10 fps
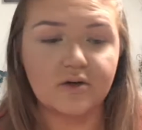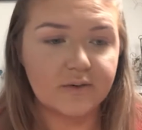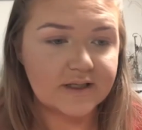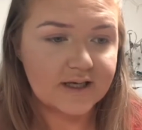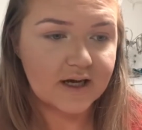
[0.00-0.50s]
know
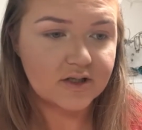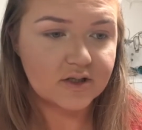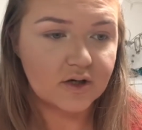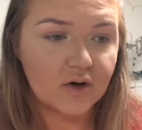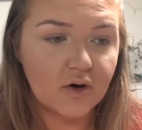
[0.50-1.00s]
what it's
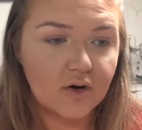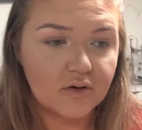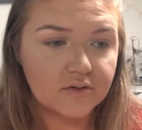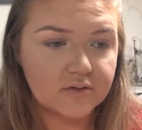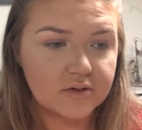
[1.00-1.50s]
actually
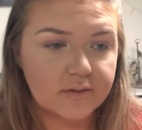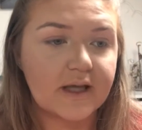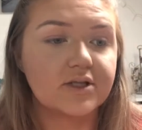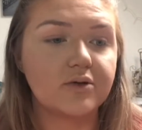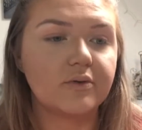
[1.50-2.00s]
called. Well,
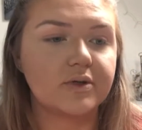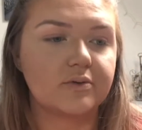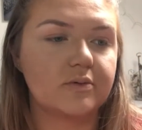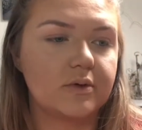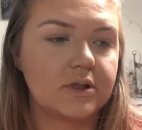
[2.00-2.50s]
I do know
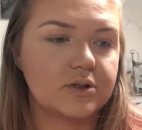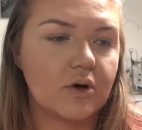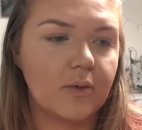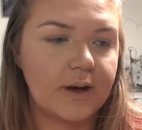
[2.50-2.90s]
what it's called,